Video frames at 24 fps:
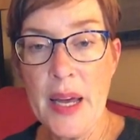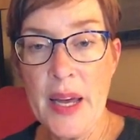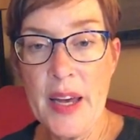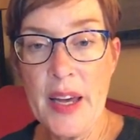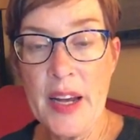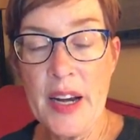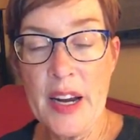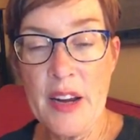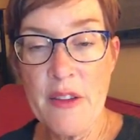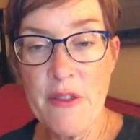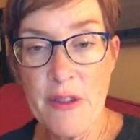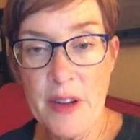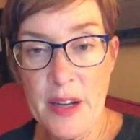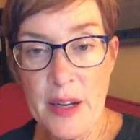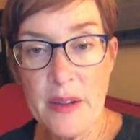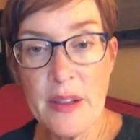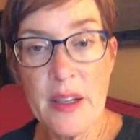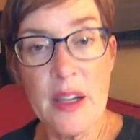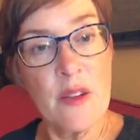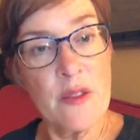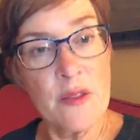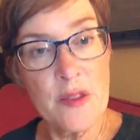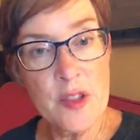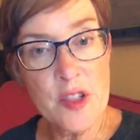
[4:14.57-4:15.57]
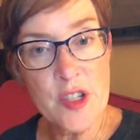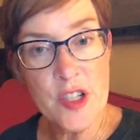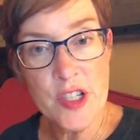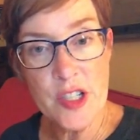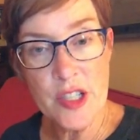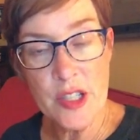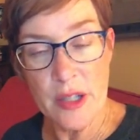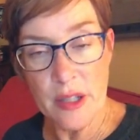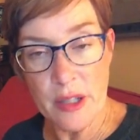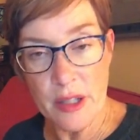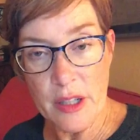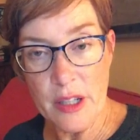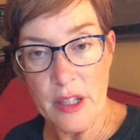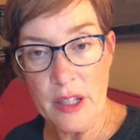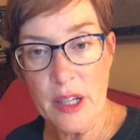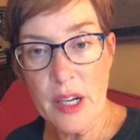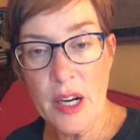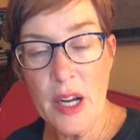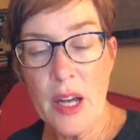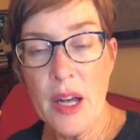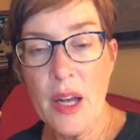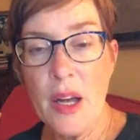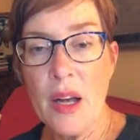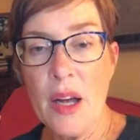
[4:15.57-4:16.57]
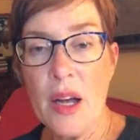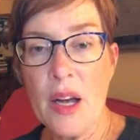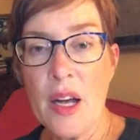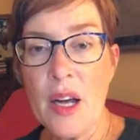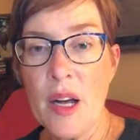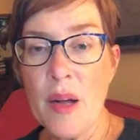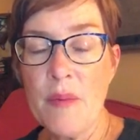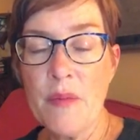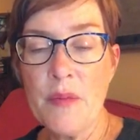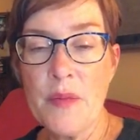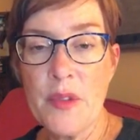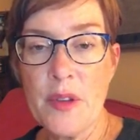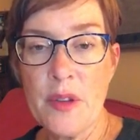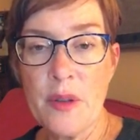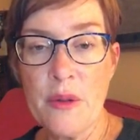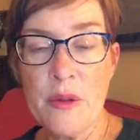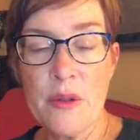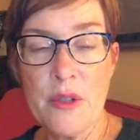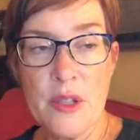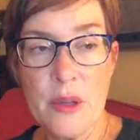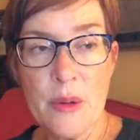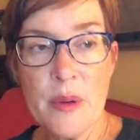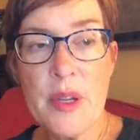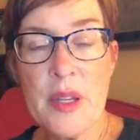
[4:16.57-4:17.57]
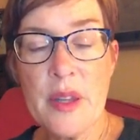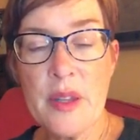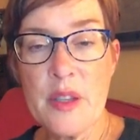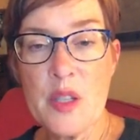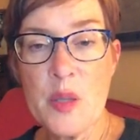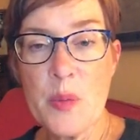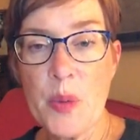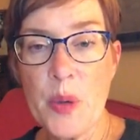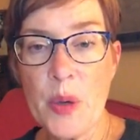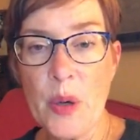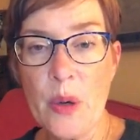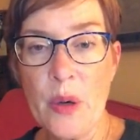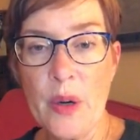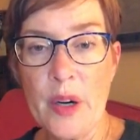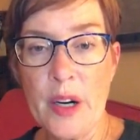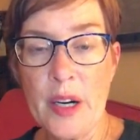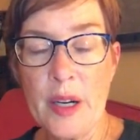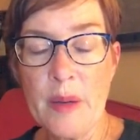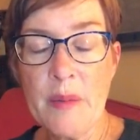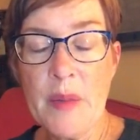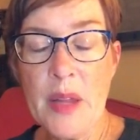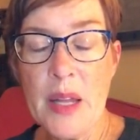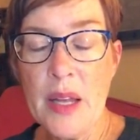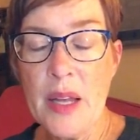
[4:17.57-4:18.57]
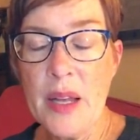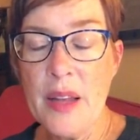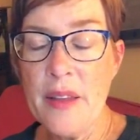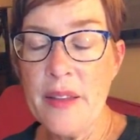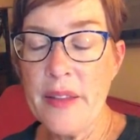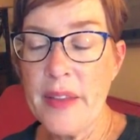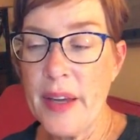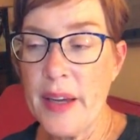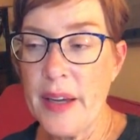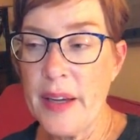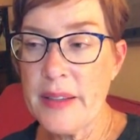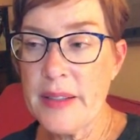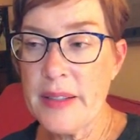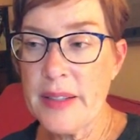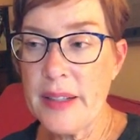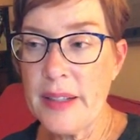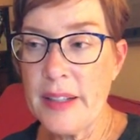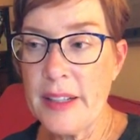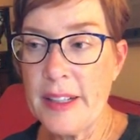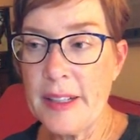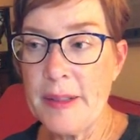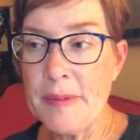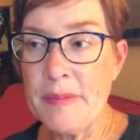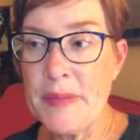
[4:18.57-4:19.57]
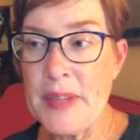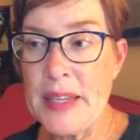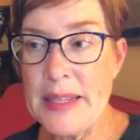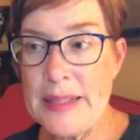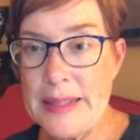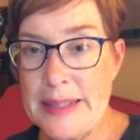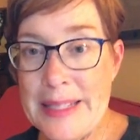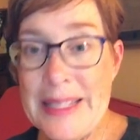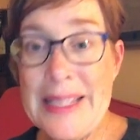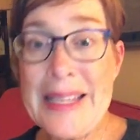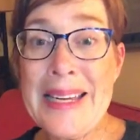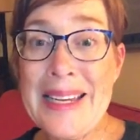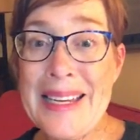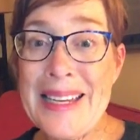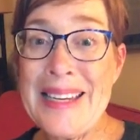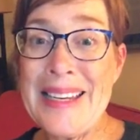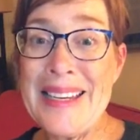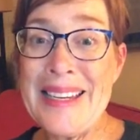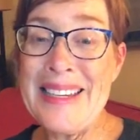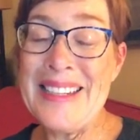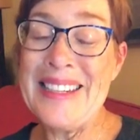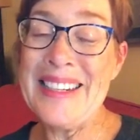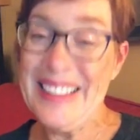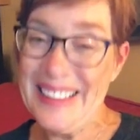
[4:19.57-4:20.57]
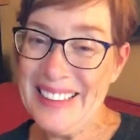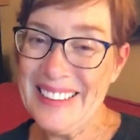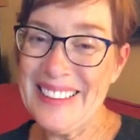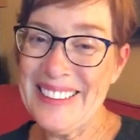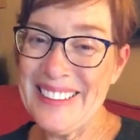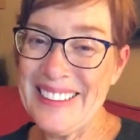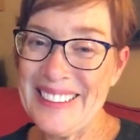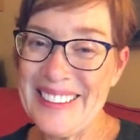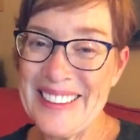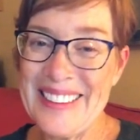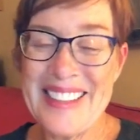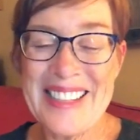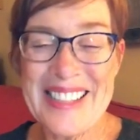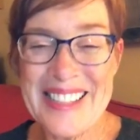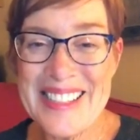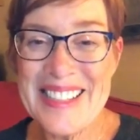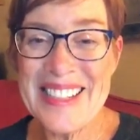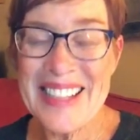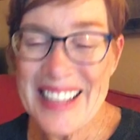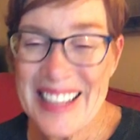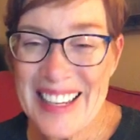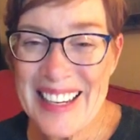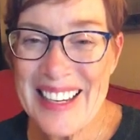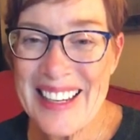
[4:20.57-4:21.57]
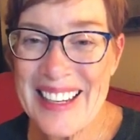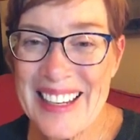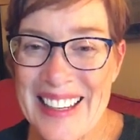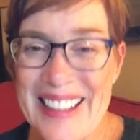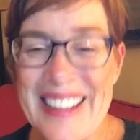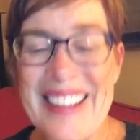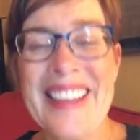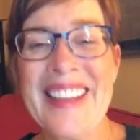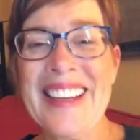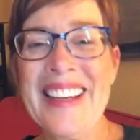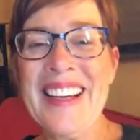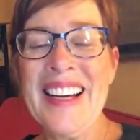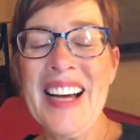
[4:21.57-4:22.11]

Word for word: And I found out for sure um, through doing this program that um, indeed Indeed,